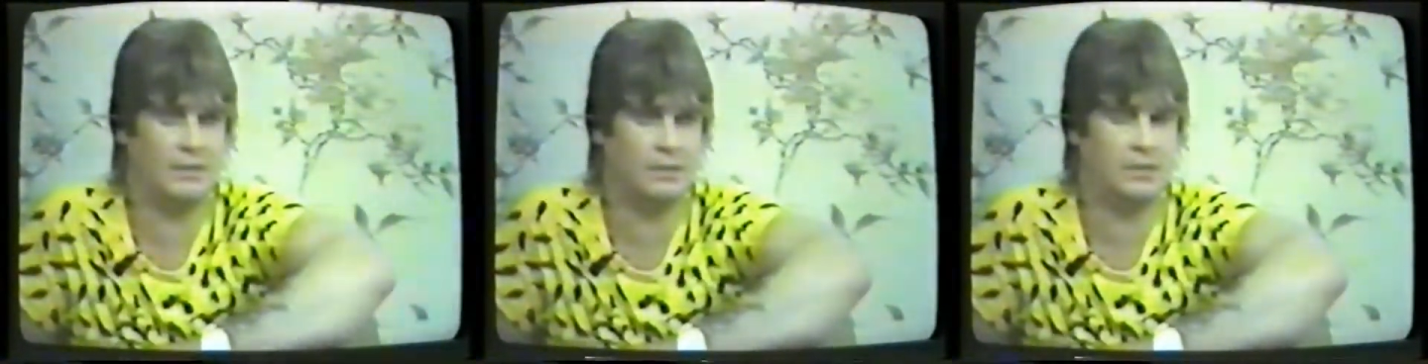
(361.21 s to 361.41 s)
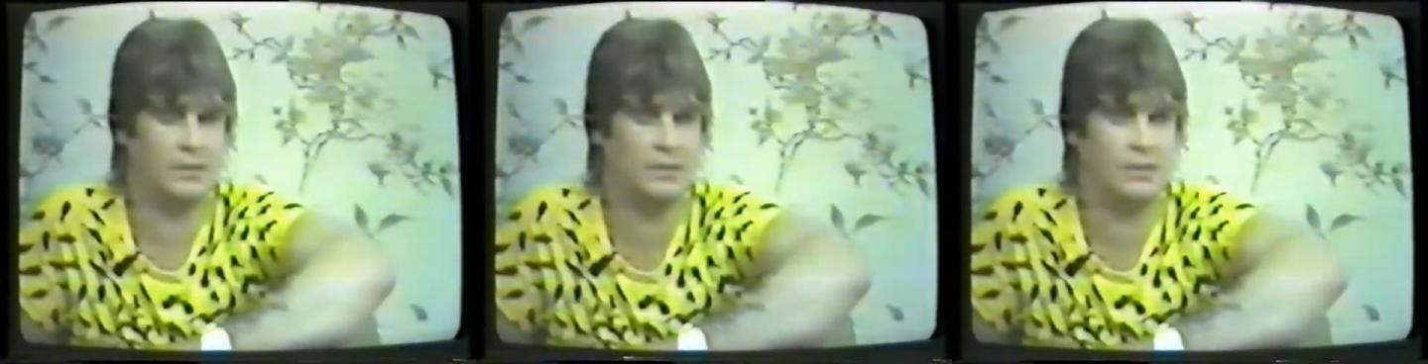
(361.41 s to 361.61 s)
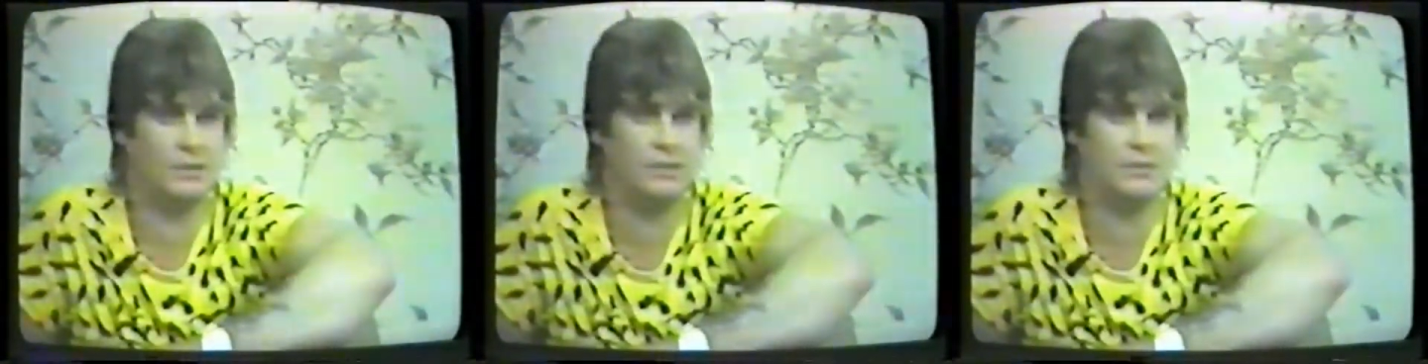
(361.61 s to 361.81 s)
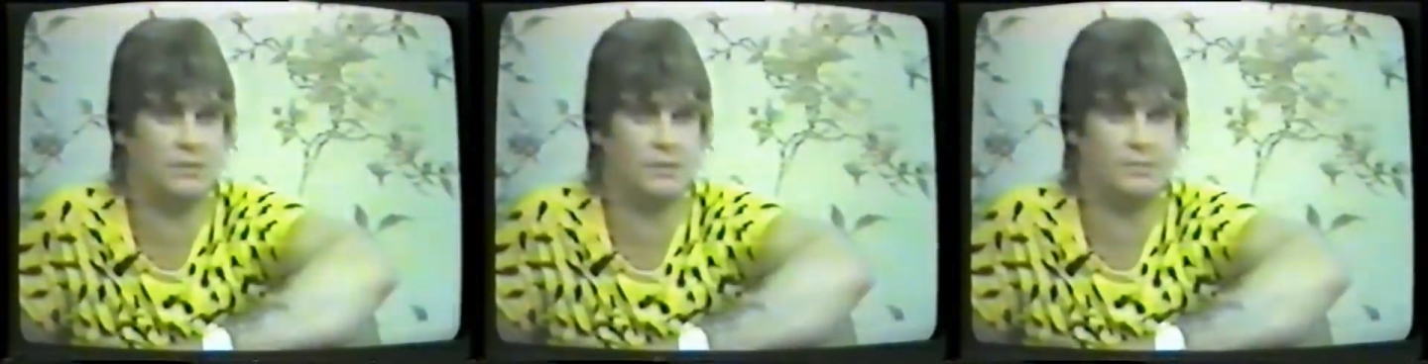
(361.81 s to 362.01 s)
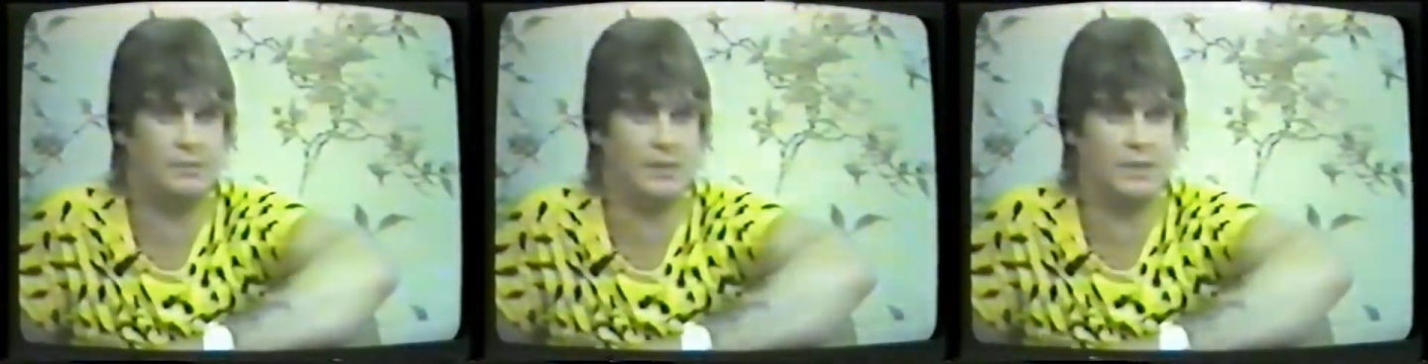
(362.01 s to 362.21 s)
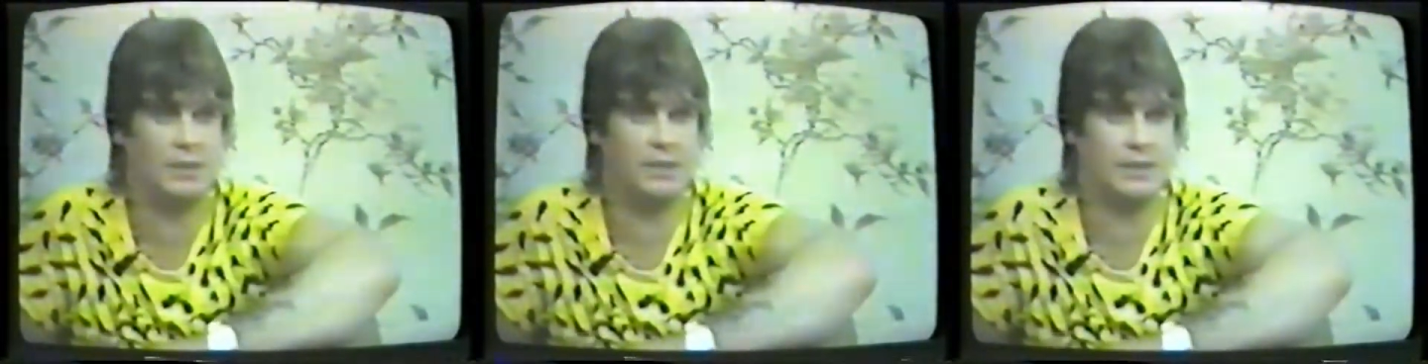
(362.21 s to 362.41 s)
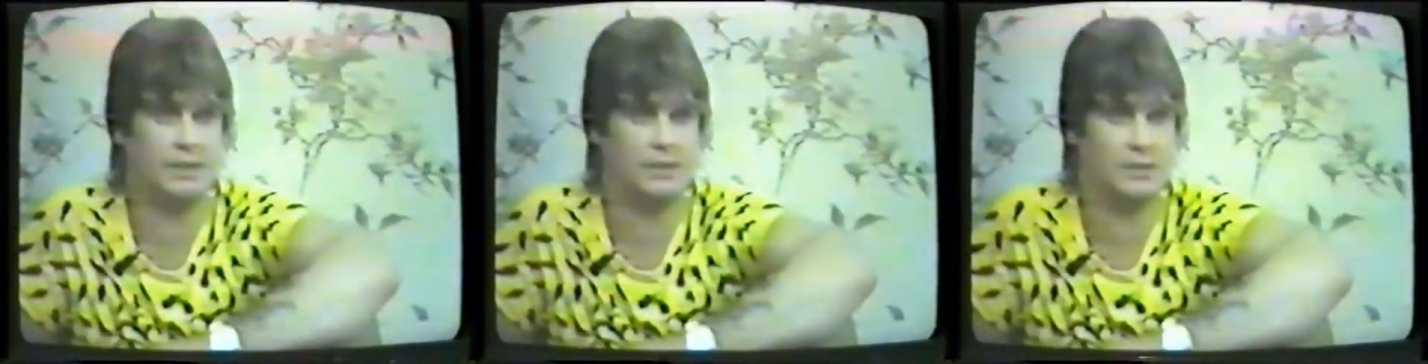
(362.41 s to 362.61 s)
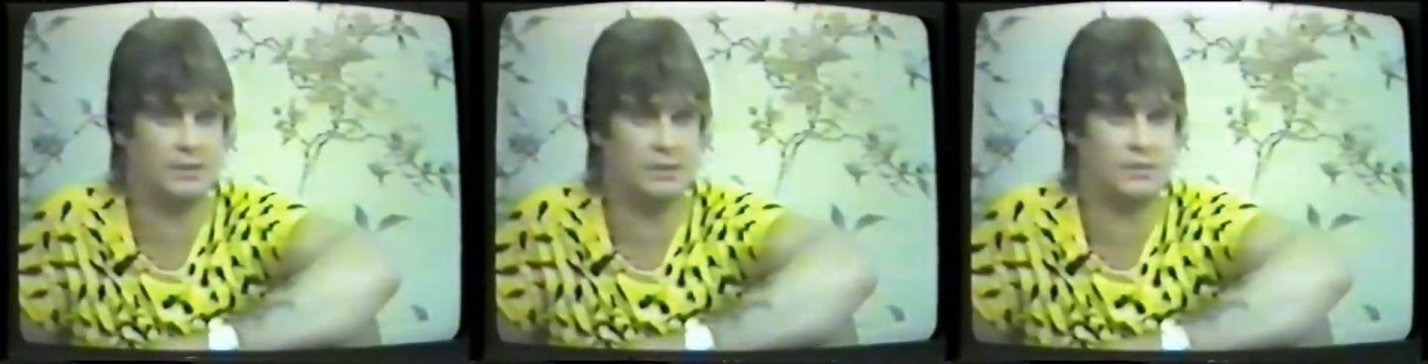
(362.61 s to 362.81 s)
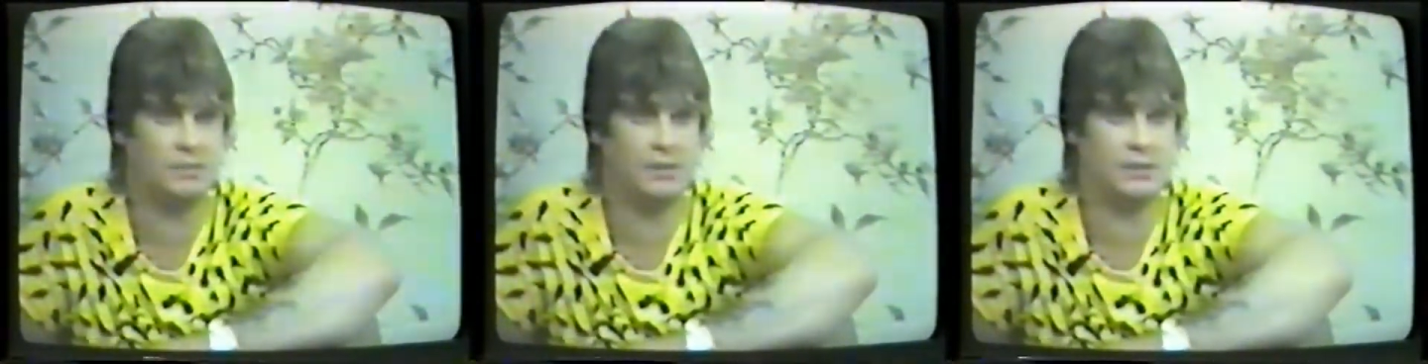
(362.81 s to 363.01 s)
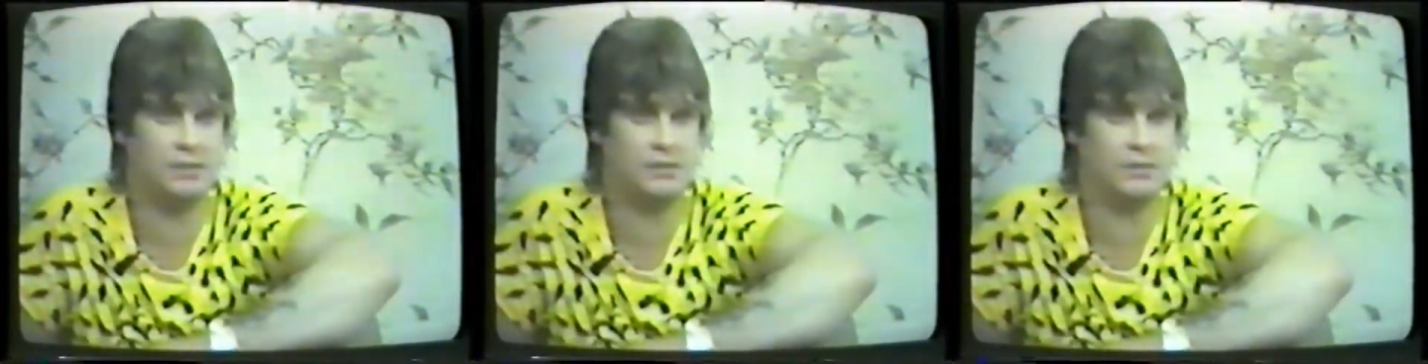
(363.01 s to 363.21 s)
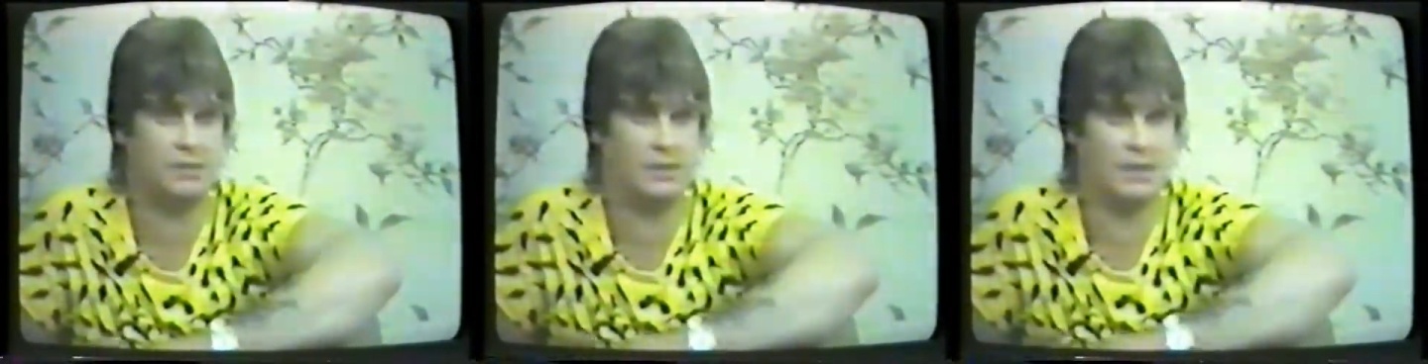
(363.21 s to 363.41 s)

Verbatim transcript: Because he's so used to being in that situation and